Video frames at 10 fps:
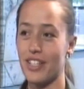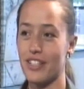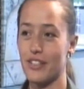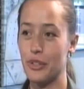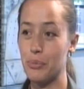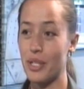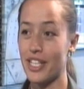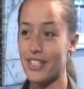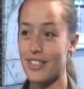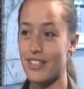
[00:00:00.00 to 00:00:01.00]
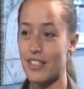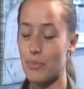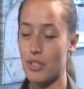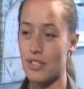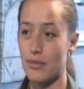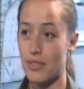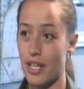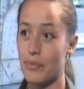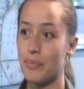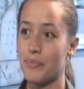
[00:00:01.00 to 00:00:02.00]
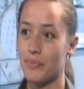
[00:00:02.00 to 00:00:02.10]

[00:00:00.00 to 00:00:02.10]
I sure yeah. hope I get to spend some time.